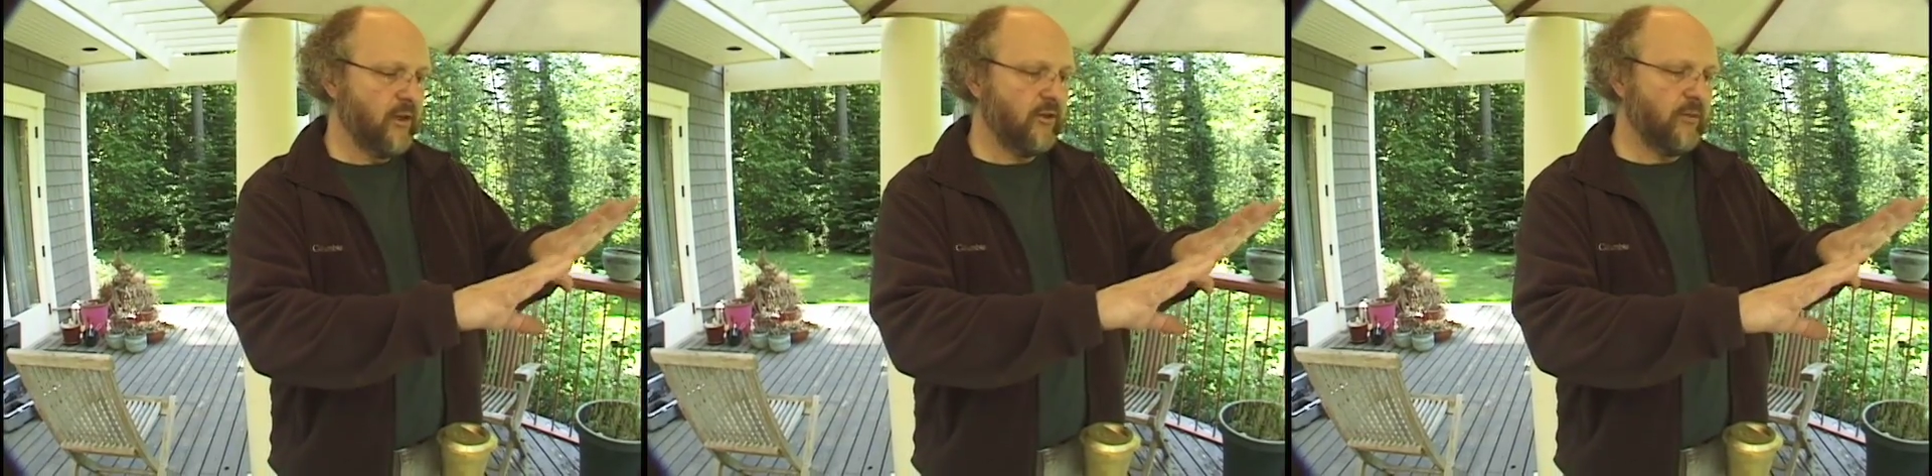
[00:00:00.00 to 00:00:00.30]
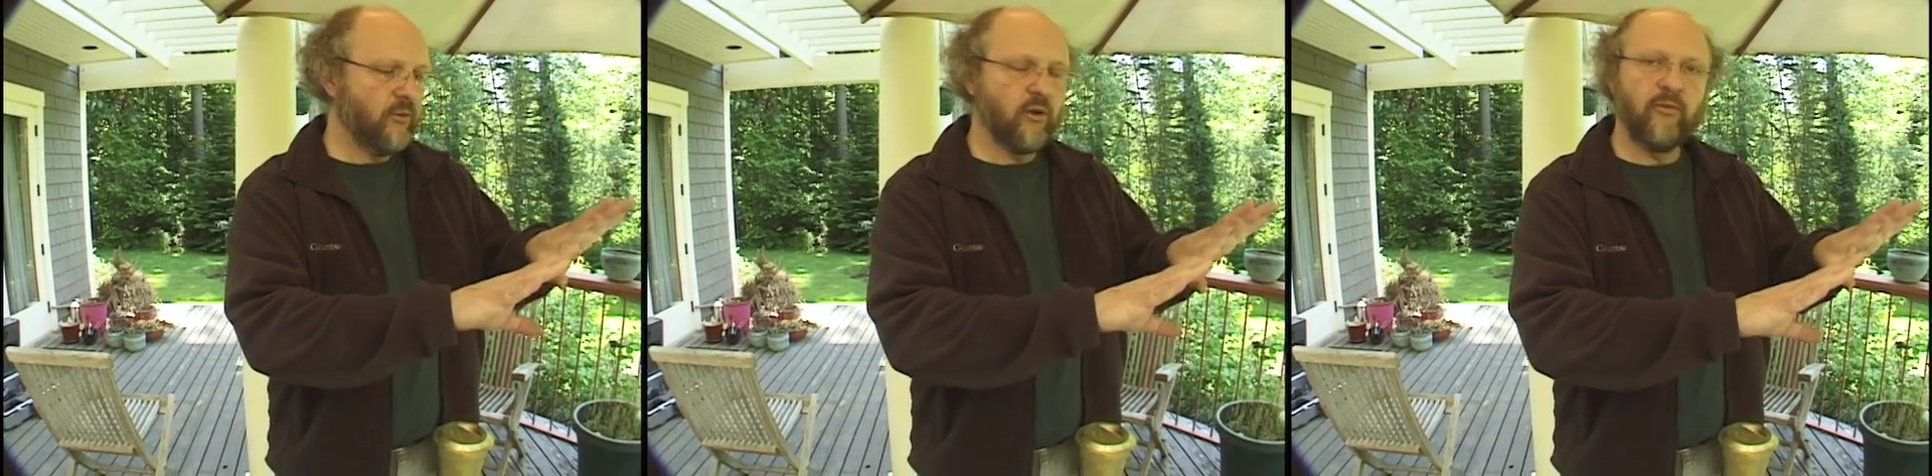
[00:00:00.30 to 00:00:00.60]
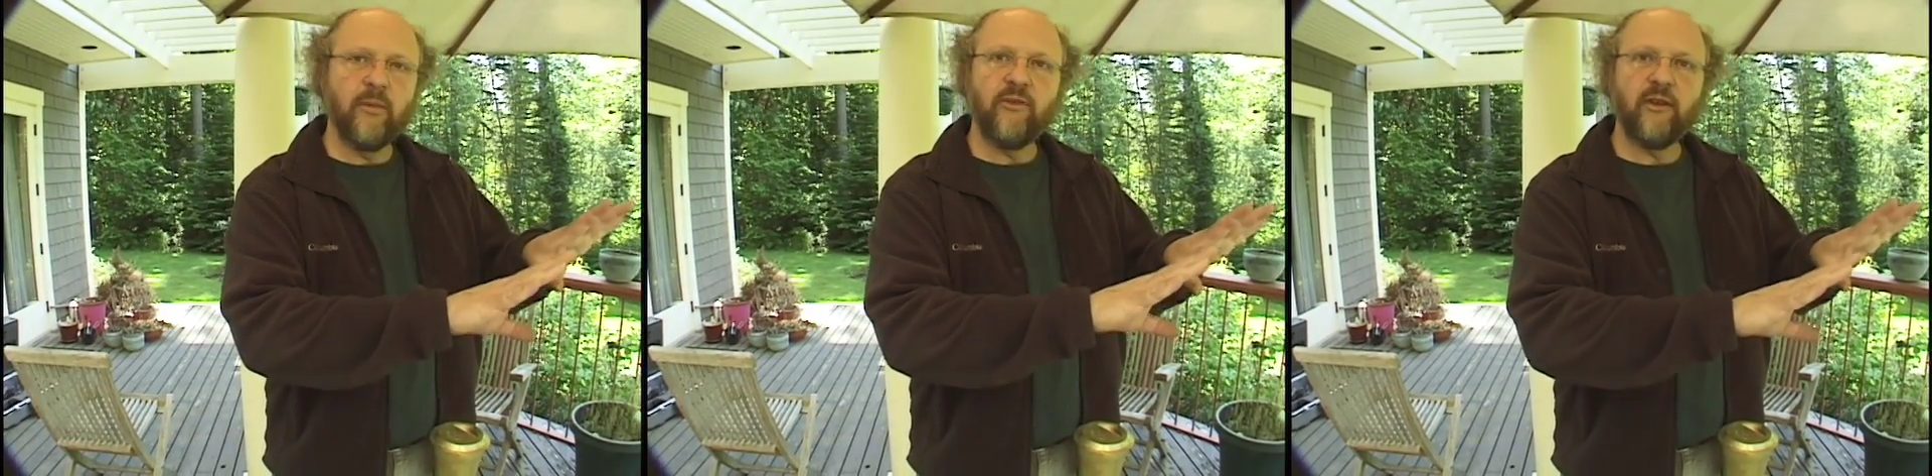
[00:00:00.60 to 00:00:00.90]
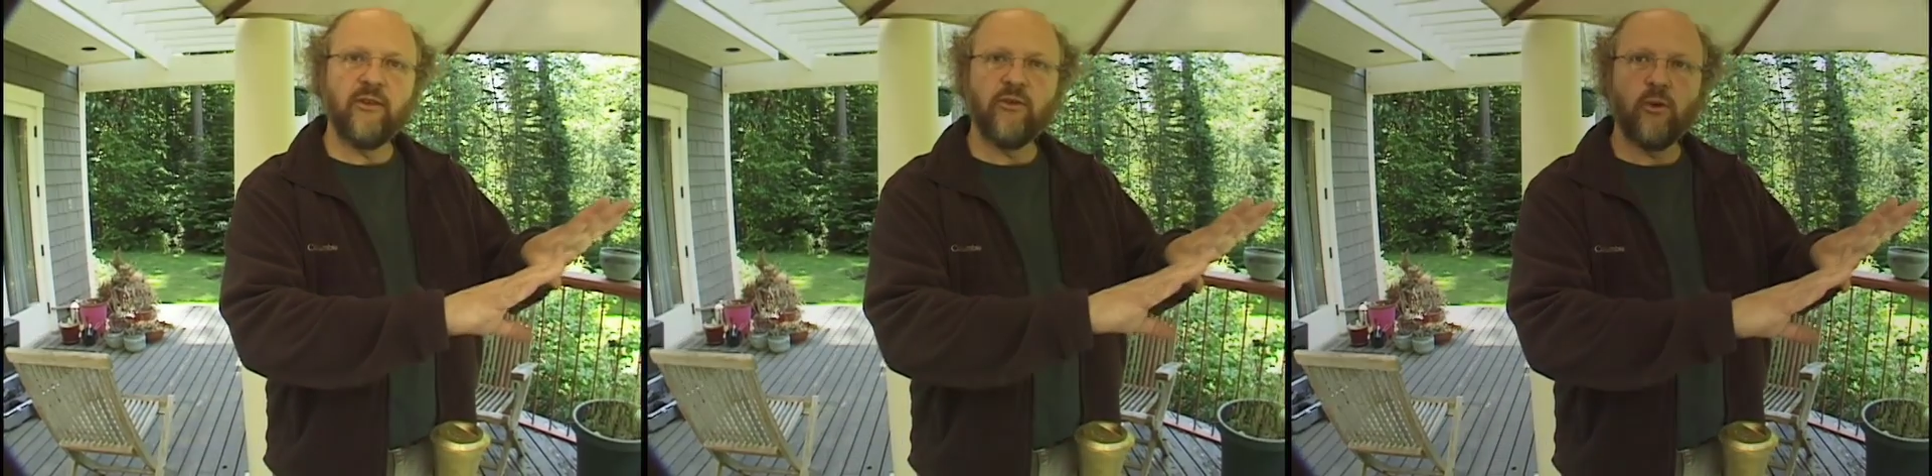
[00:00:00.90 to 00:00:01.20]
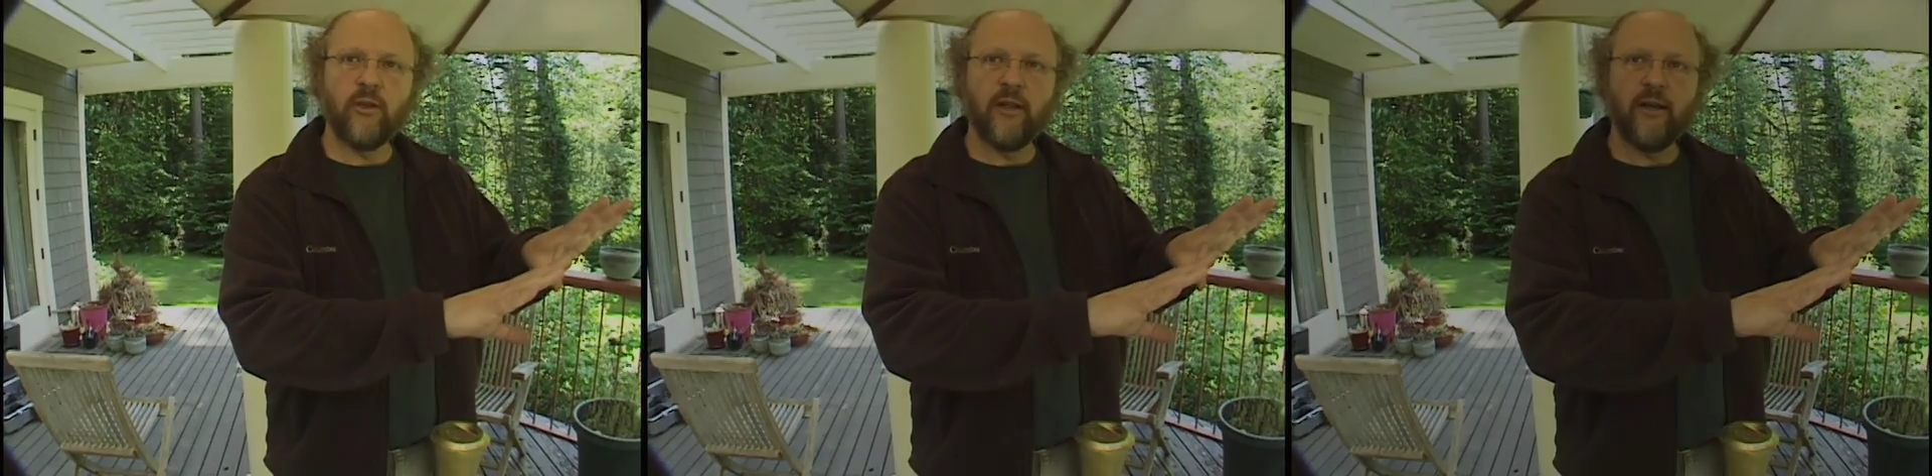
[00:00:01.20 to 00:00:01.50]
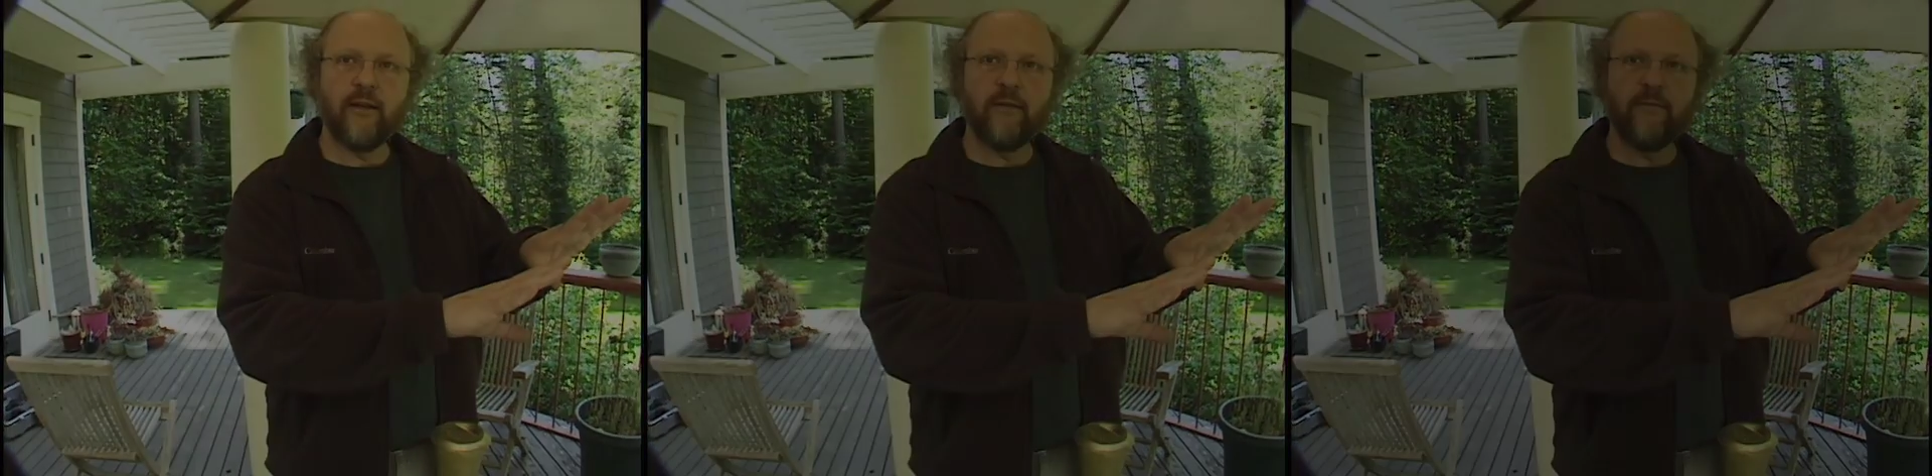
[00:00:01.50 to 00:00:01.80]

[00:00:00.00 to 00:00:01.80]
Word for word: some sort of missing storyline.